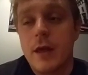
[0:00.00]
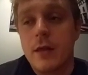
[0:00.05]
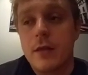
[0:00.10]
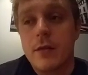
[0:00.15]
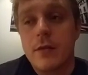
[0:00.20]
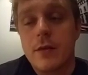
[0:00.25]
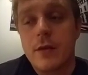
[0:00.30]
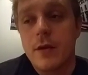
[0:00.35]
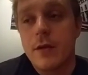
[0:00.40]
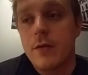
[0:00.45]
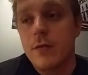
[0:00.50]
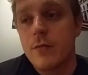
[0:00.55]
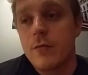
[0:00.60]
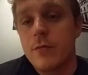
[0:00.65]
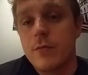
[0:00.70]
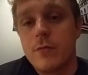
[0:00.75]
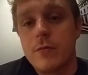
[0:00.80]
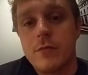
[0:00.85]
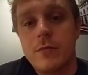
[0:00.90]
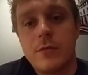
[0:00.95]
so
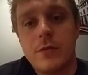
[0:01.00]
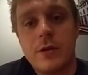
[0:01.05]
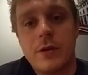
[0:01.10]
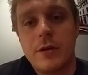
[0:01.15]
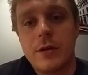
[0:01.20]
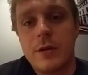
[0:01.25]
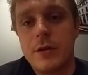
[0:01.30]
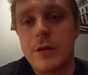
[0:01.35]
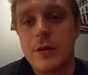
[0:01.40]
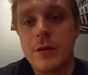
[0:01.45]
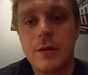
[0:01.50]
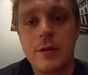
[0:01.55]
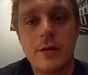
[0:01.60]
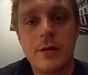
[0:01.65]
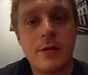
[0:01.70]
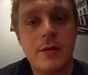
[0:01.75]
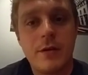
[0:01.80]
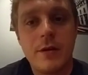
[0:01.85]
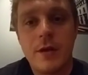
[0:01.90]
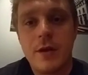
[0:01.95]

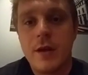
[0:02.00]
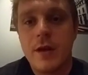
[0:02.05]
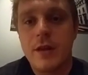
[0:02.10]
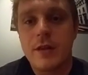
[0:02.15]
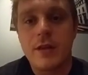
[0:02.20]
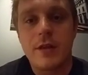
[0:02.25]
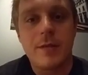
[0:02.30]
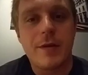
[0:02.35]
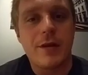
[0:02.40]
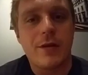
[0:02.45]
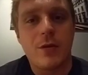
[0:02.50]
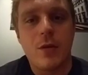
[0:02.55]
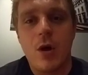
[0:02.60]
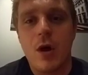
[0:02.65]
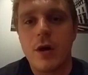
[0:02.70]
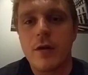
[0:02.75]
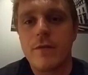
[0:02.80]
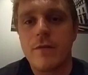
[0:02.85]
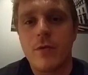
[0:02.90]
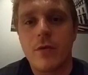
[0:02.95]
it's going to be a
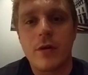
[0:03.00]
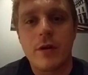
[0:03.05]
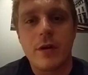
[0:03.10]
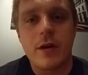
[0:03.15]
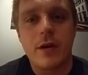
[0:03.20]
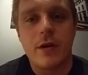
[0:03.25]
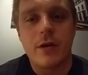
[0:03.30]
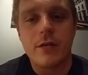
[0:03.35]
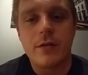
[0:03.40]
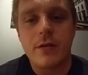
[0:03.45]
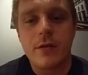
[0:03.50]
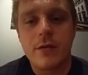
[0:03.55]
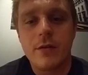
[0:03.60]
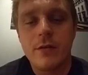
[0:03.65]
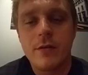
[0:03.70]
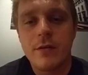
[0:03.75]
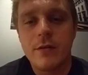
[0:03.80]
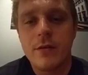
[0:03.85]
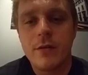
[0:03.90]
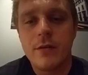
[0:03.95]
long 4 years.
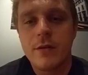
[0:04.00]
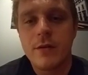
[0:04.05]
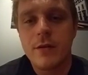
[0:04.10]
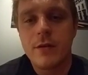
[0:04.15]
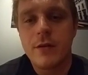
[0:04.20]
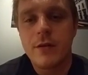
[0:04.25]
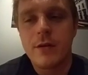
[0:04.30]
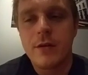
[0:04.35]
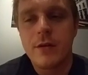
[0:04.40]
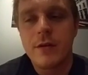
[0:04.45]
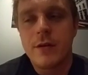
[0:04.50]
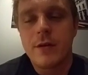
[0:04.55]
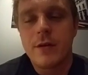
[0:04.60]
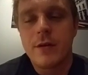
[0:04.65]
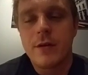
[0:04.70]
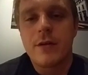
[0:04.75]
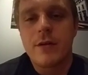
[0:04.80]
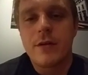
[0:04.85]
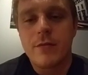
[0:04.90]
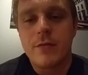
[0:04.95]

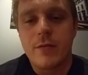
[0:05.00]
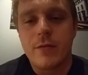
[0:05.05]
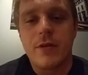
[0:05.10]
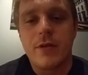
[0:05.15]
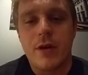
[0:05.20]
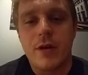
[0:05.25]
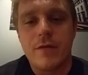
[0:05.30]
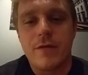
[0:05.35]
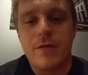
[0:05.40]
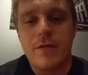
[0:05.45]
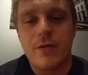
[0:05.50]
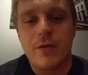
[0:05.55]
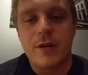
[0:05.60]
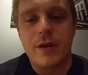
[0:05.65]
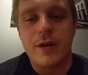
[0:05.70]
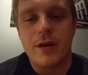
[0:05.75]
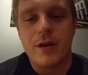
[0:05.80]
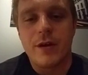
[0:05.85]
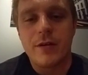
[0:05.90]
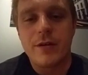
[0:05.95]
Really long 4
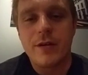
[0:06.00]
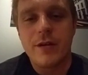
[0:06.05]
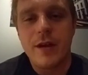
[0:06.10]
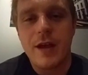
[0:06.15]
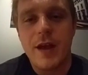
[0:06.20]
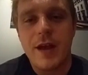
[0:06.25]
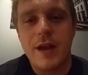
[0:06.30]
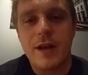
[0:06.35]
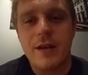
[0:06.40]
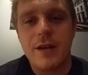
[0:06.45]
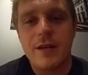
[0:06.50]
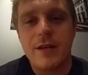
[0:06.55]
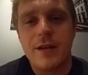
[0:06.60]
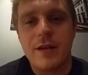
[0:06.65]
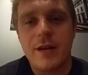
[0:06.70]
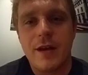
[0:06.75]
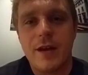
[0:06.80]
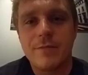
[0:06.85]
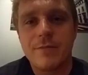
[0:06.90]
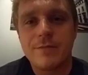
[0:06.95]
years.
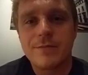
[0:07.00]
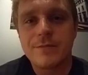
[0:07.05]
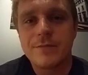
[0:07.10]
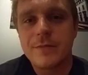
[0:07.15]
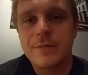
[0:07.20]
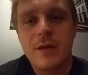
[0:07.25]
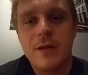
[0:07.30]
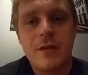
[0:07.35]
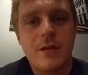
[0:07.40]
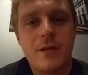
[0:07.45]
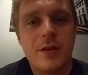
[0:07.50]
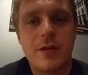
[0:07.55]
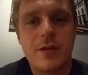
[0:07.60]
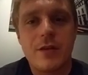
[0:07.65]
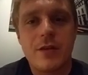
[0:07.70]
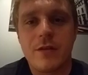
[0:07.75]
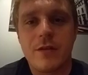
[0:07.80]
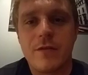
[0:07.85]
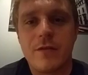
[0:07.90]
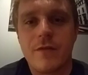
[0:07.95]
And let's just
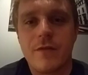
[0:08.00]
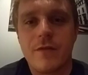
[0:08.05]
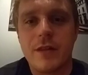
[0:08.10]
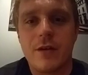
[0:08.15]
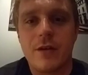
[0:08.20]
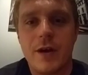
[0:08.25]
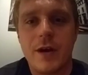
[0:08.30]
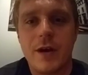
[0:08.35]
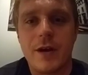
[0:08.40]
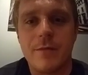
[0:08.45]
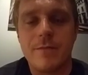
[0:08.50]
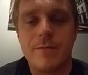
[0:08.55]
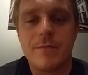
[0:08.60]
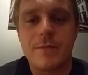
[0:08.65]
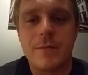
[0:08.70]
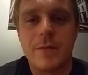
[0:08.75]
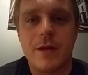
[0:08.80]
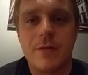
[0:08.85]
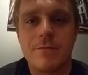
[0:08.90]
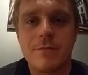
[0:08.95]
fight the good fight,
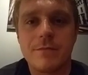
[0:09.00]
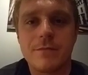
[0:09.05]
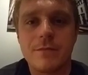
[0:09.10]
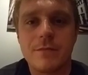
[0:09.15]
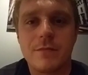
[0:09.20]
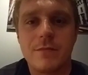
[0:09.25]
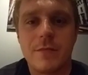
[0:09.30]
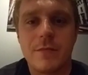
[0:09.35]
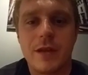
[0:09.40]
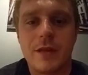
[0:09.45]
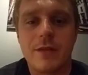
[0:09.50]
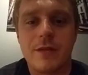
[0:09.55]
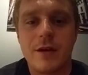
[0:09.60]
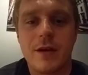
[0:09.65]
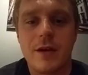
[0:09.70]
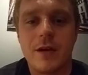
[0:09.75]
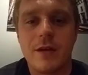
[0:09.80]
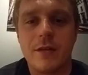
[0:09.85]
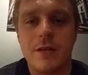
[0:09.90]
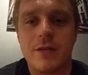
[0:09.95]
Let's
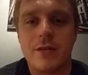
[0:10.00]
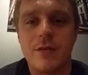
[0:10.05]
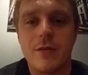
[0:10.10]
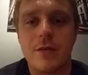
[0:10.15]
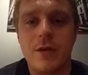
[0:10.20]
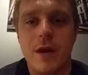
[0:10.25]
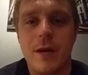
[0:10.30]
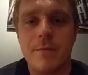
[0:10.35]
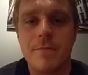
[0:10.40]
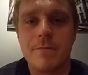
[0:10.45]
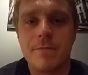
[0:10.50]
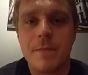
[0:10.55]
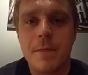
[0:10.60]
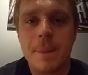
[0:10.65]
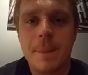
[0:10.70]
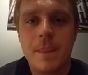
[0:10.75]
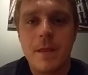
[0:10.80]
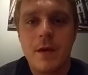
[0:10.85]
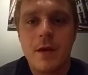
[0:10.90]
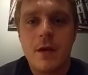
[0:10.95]
do it up.
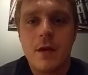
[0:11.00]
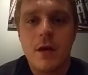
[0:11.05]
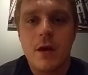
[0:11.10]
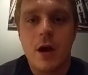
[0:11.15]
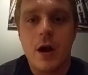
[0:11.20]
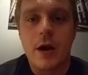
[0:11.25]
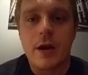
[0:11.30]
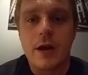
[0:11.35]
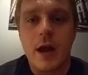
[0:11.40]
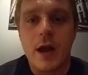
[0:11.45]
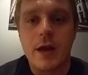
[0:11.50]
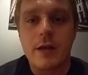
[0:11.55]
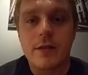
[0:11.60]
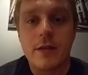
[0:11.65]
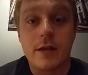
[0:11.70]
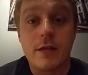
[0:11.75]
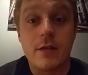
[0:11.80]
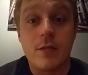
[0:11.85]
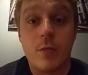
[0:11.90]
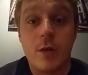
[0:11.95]
All right, guys,
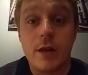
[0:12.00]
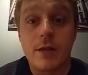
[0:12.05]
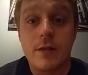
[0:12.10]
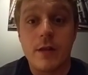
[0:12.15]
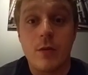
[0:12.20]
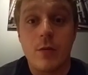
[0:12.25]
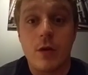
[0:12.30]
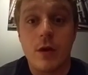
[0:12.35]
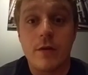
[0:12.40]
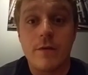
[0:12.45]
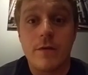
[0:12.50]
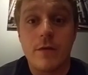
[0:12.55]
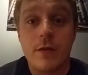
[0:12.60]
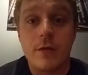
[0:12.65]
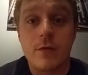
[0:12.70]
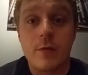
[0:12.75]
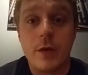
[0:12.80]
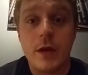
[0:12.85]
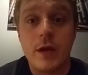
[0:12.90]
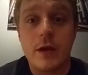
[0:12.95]
that's the Wednesday word for
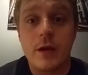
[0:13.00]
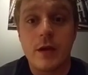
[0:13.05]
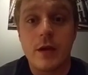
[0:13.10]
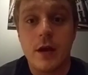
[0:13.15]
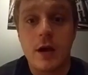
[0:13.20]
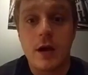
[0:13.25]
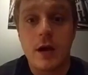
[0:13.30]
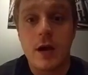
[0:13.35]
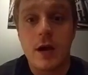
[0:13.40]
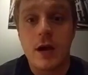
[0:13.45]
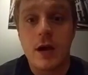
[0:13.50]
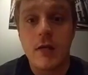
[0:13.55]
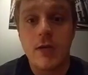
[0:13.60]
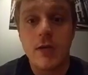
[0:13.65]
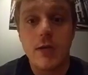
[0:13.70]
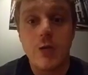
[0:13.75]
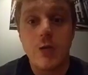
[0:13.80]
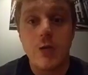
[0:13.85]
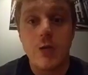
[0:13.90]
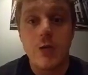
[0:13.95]
this week.
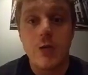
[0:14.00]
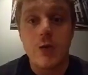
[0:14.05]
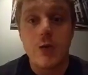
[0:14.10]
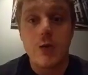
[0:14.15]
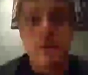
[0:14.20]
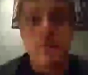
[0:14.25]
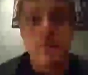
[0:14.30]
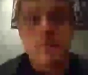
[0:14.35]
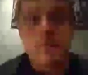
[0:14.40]
We'll